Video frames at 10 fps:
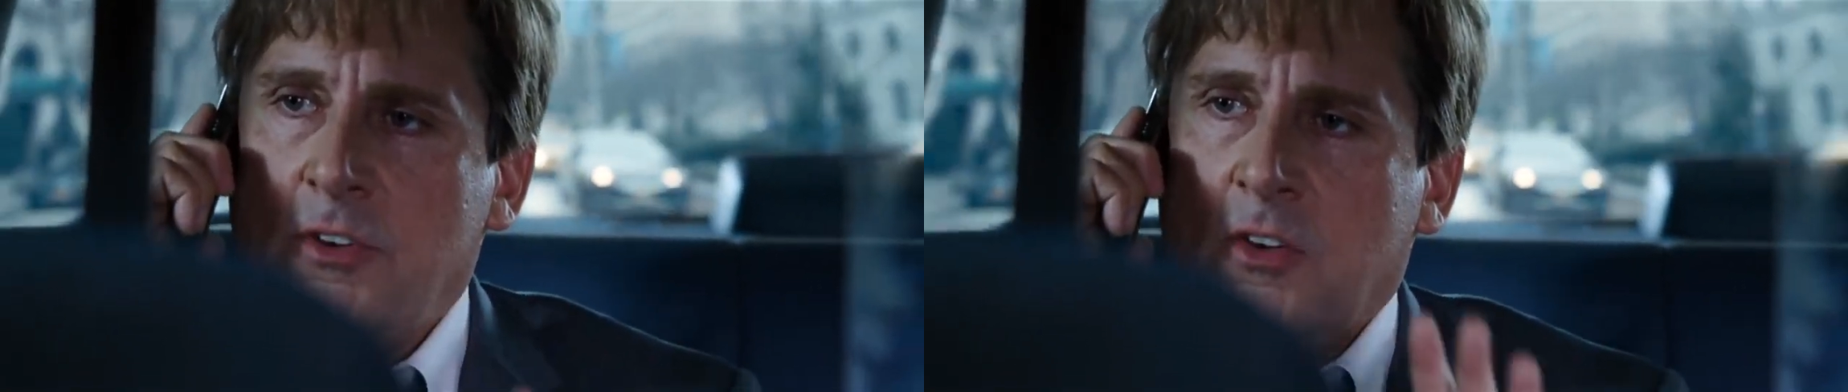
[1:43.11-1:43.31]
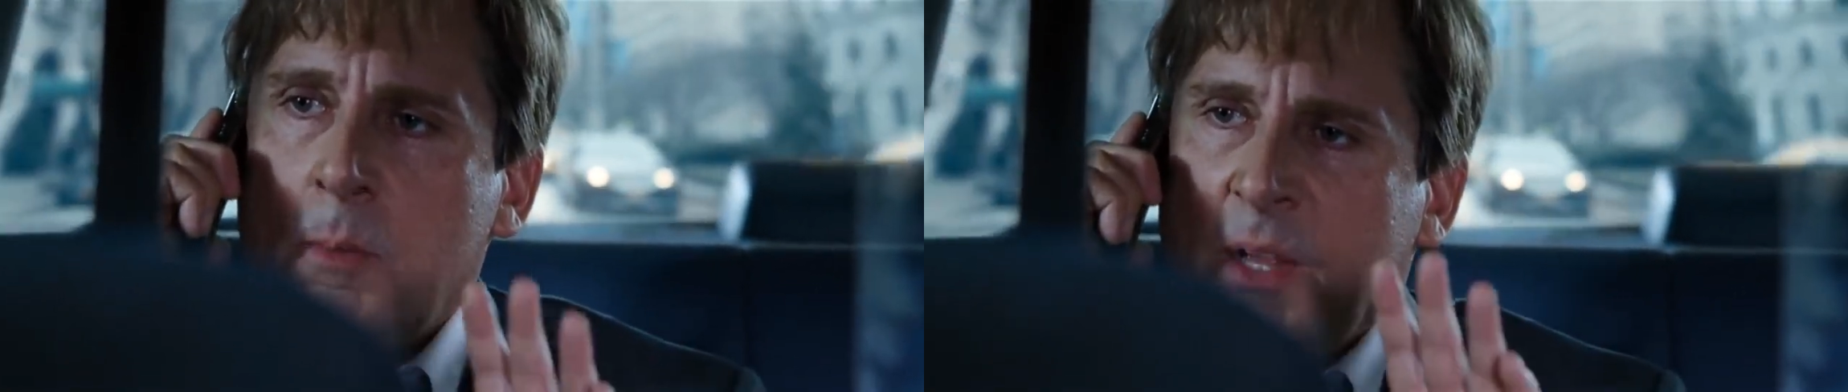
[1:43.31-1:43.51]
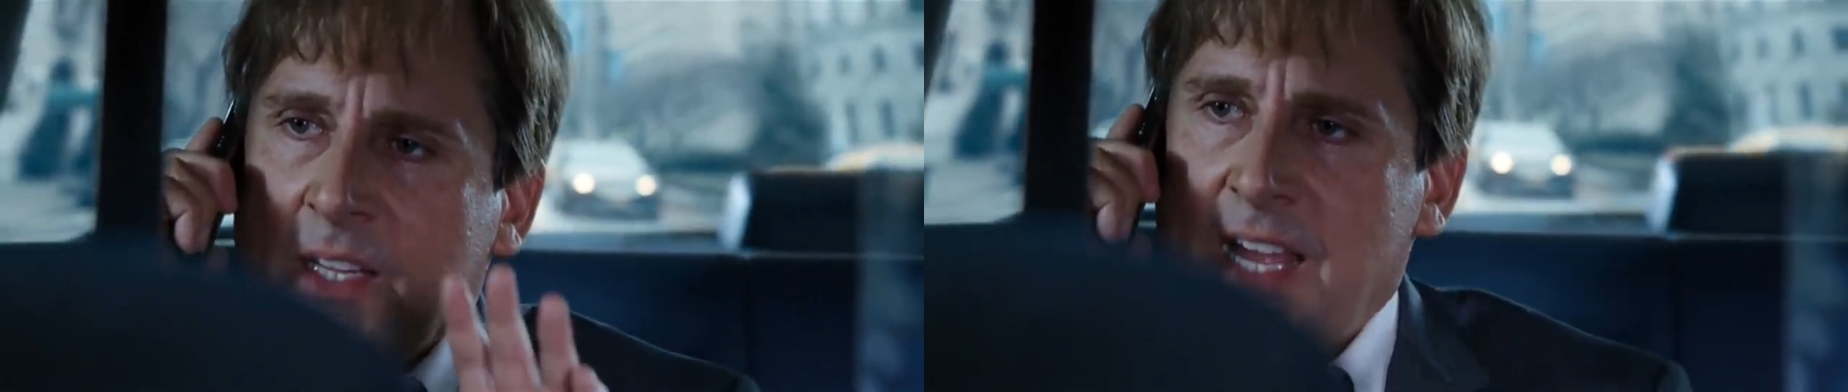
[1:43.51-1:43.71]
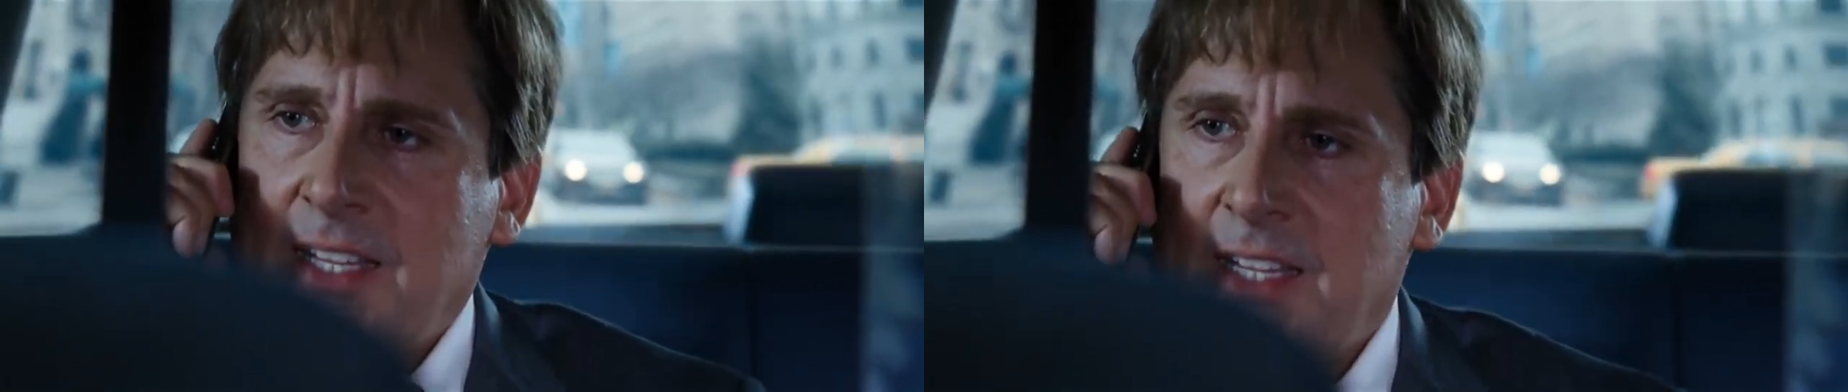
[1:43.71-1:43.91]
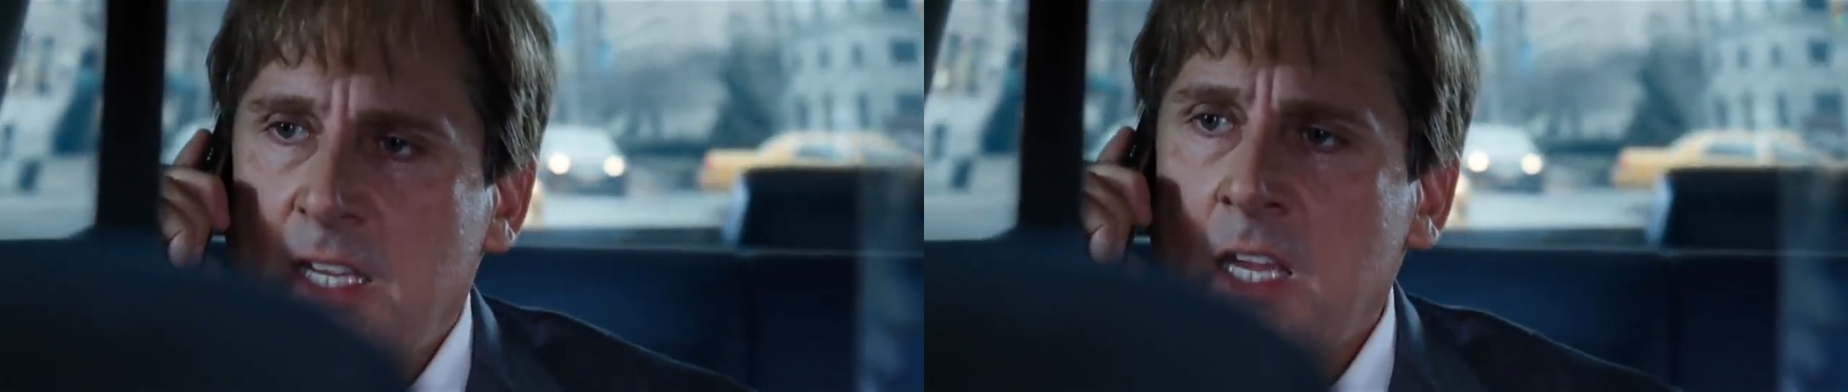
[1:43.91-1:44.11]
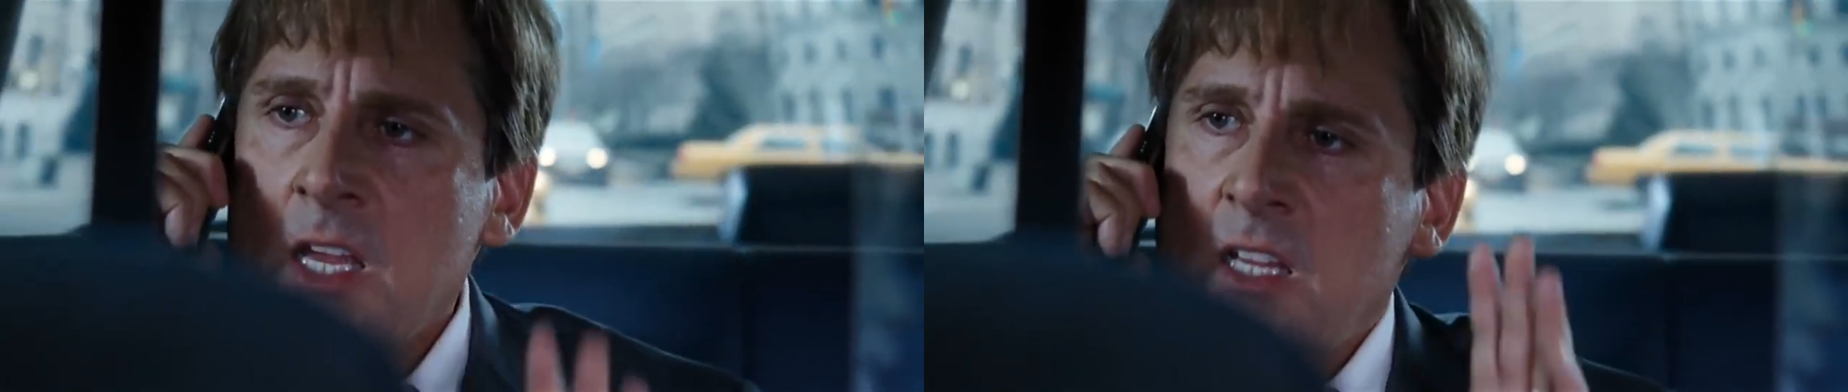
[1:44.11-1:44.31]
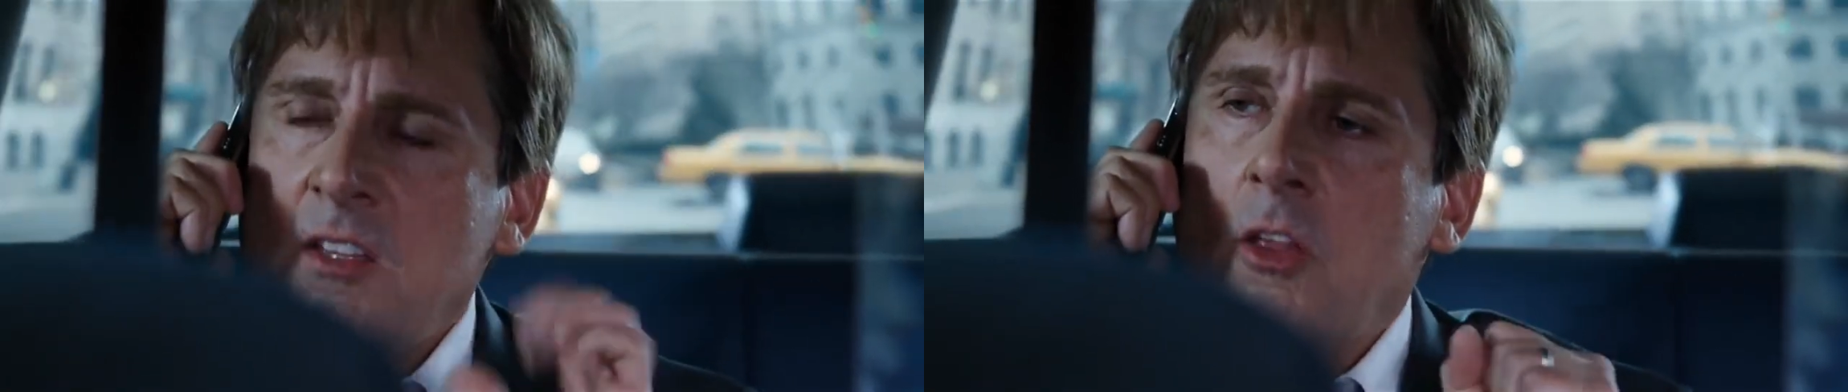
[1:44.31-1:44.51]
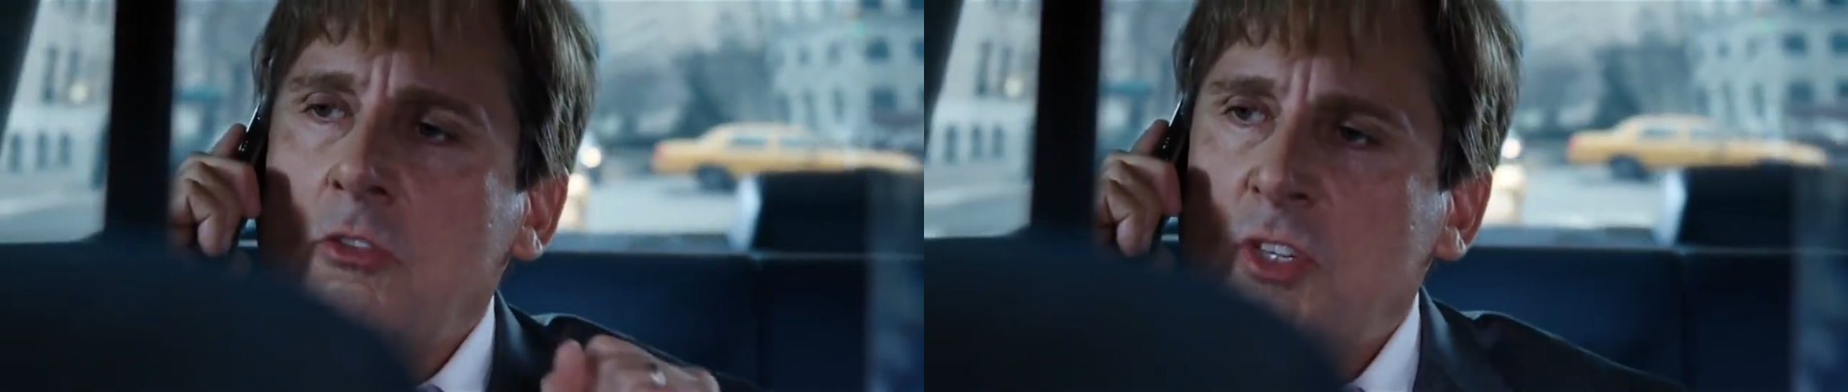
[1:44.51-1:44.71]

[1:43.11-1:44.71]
very politely tell the